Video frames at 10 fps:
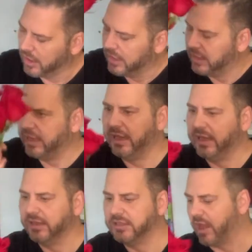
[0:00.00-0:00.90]

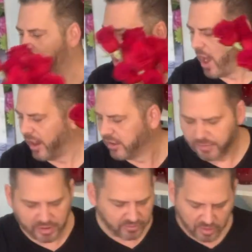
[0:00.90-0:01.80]
cleaned and wired
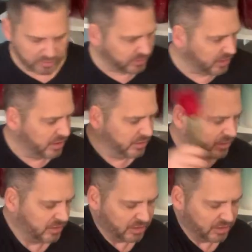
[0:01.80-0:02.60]
my roses.